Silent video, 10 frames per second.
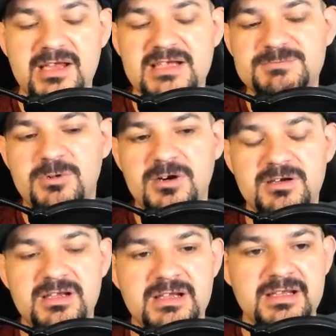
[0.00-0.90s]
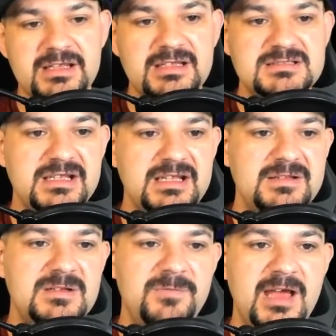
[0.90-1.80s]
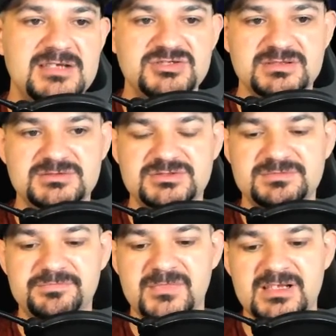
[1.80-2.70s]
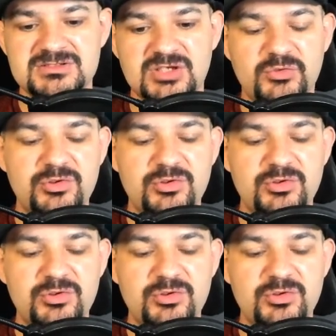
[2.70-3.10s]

The next part is in the factions. So